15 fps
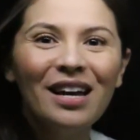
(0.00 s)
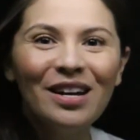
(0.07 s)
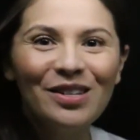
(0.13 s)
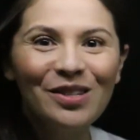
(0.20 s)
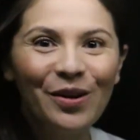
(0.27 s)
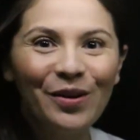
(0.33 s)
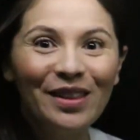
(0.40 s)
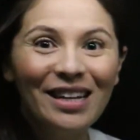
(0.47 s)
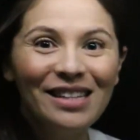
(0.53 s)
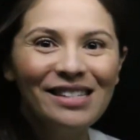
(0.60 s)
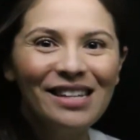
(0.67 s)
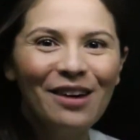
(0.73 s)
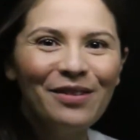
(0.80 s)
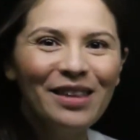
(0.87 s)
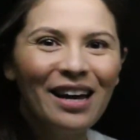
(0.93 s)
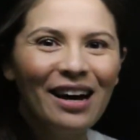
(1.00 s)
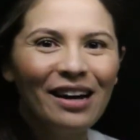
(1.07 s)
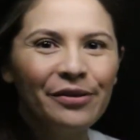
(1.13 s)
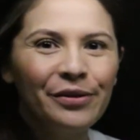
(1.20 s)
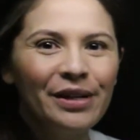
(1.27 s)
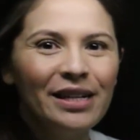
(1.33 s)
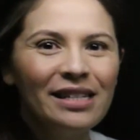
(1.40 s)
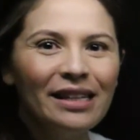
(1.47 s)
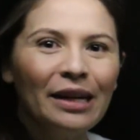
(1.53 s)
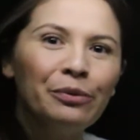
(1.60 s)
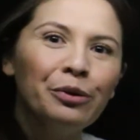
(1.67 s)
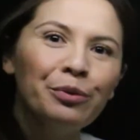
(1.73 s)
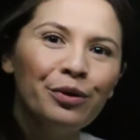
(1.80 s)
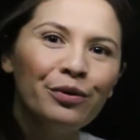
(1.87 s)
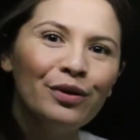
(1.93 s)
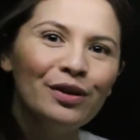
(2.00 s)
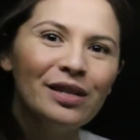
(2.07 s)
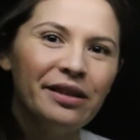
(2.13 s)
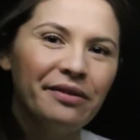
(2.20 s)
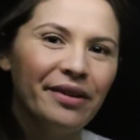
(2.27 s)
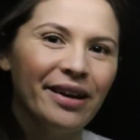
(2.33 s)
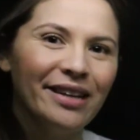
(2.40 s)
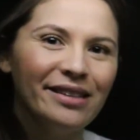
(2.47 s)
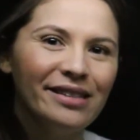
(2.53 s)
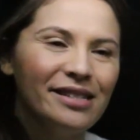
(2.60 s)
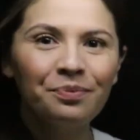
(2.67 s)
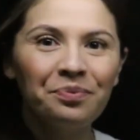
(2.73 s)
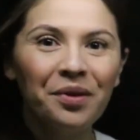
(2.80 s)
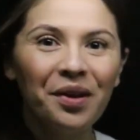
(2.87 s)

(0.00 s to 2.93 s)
So let's start with the arteries and we'll move on to the veins.